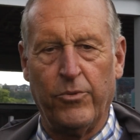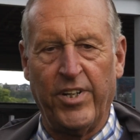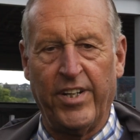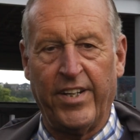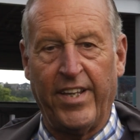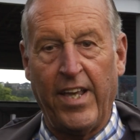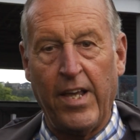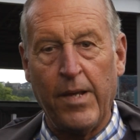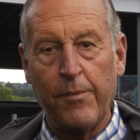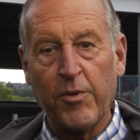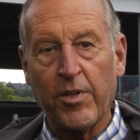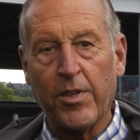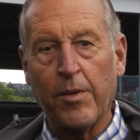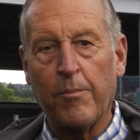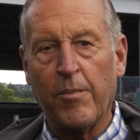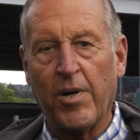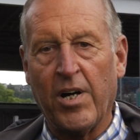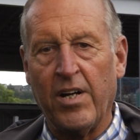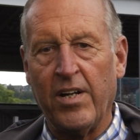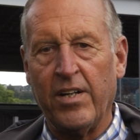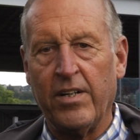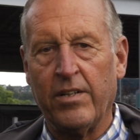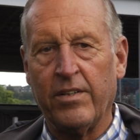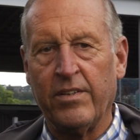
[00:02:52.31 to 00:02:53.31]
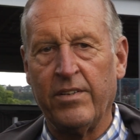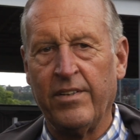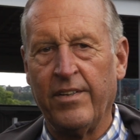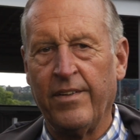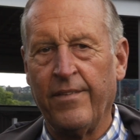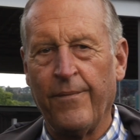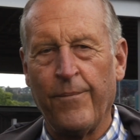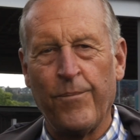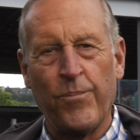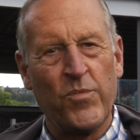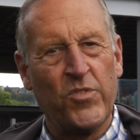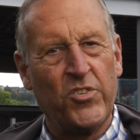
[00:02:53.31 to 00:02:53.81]
When it came to the mile,
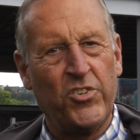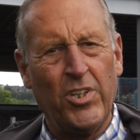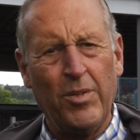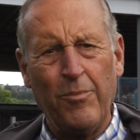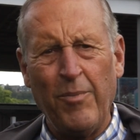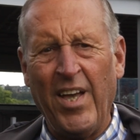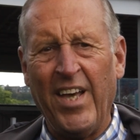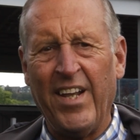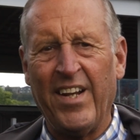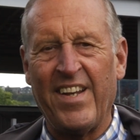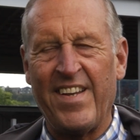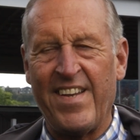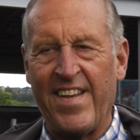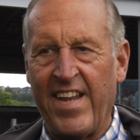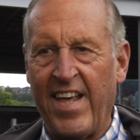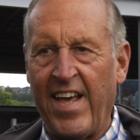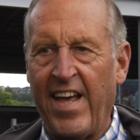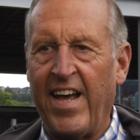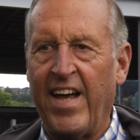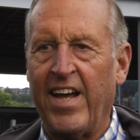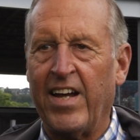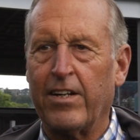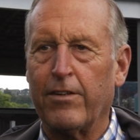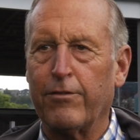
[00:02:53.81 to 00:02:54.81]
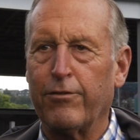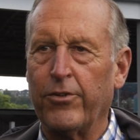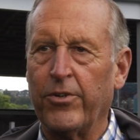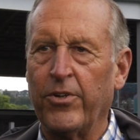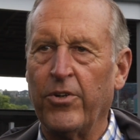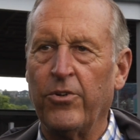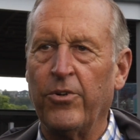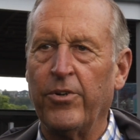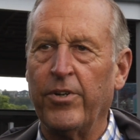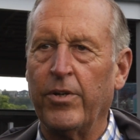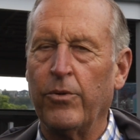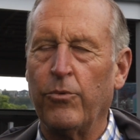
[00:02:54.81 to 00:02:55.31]
Jim had a knack for
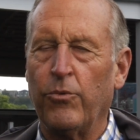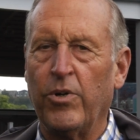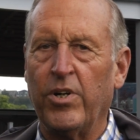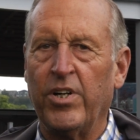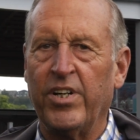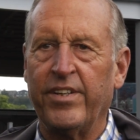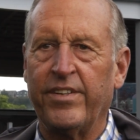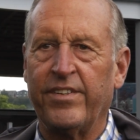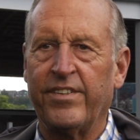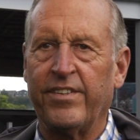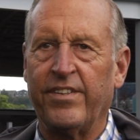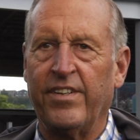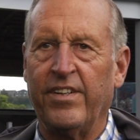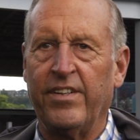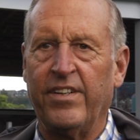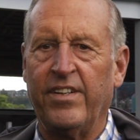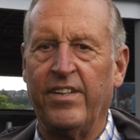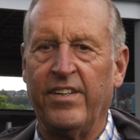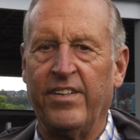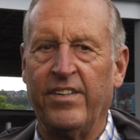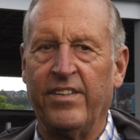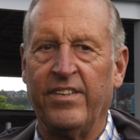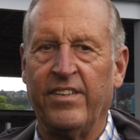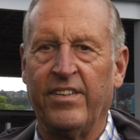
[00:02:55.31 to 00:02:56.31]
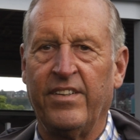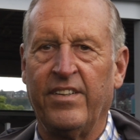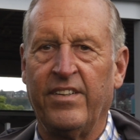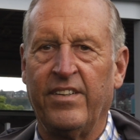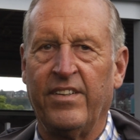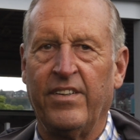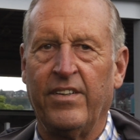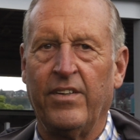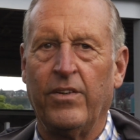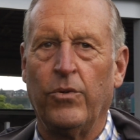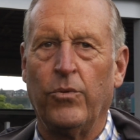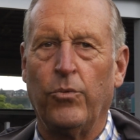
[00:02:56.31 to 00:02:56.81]
knowing what uh,
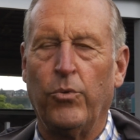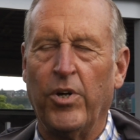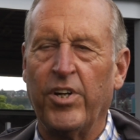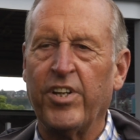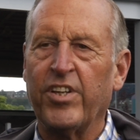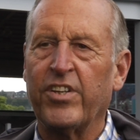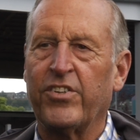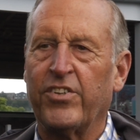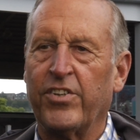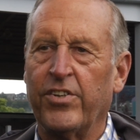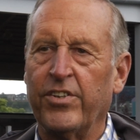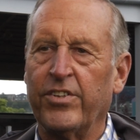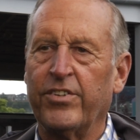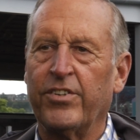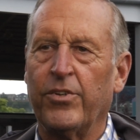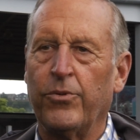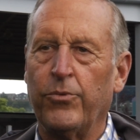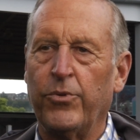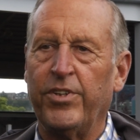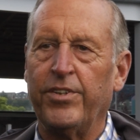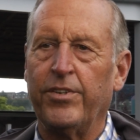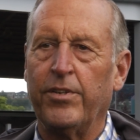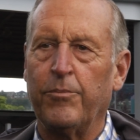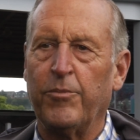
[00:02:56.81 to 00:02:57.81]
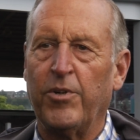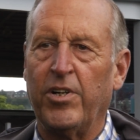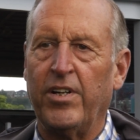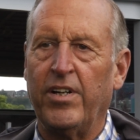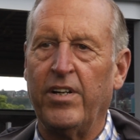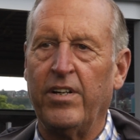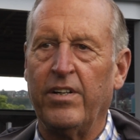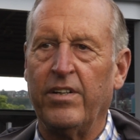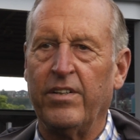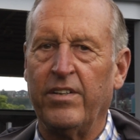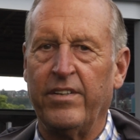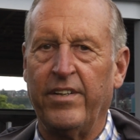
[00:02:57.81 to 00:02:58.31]
what it took to win the
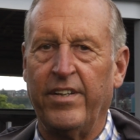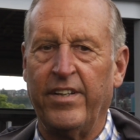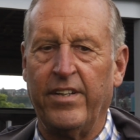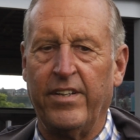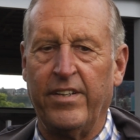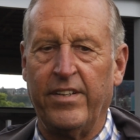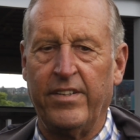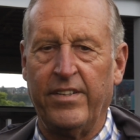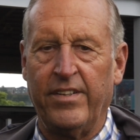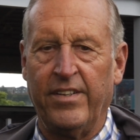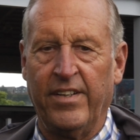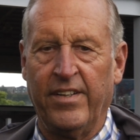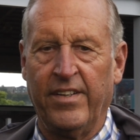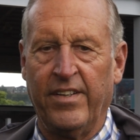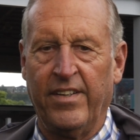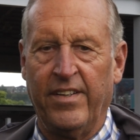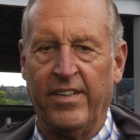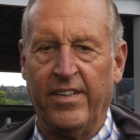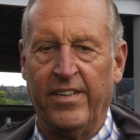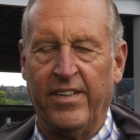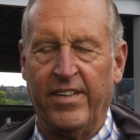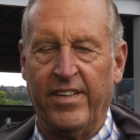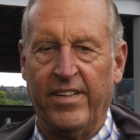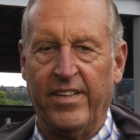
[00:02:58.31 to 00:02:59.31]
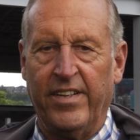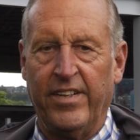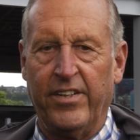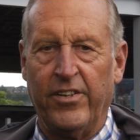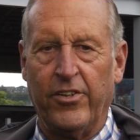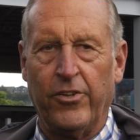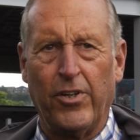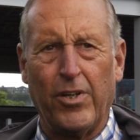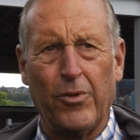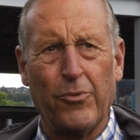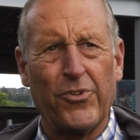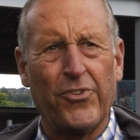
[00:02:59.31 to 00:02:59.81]
mile and you
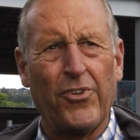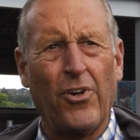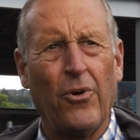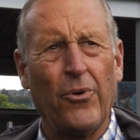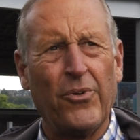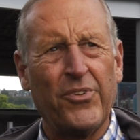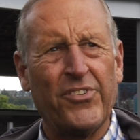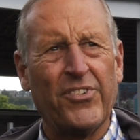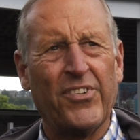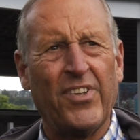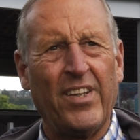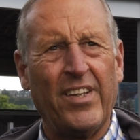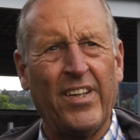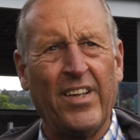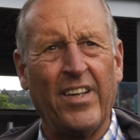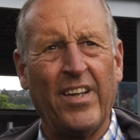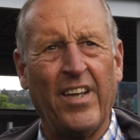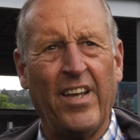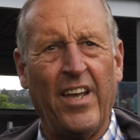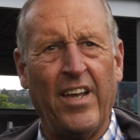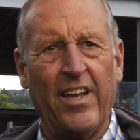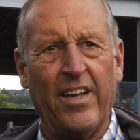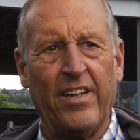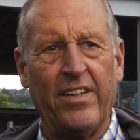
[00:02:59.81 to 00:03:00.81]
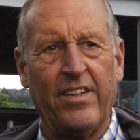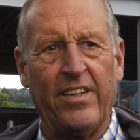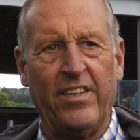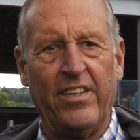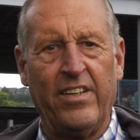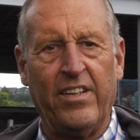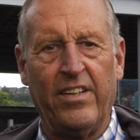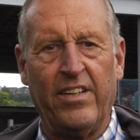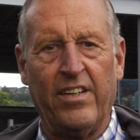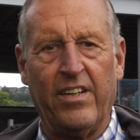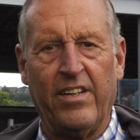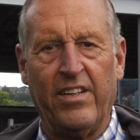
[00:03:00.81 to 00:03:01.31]
know, he was always thinking ahead.
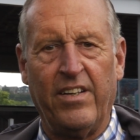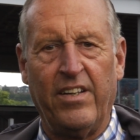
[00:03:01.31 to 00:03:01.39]
He,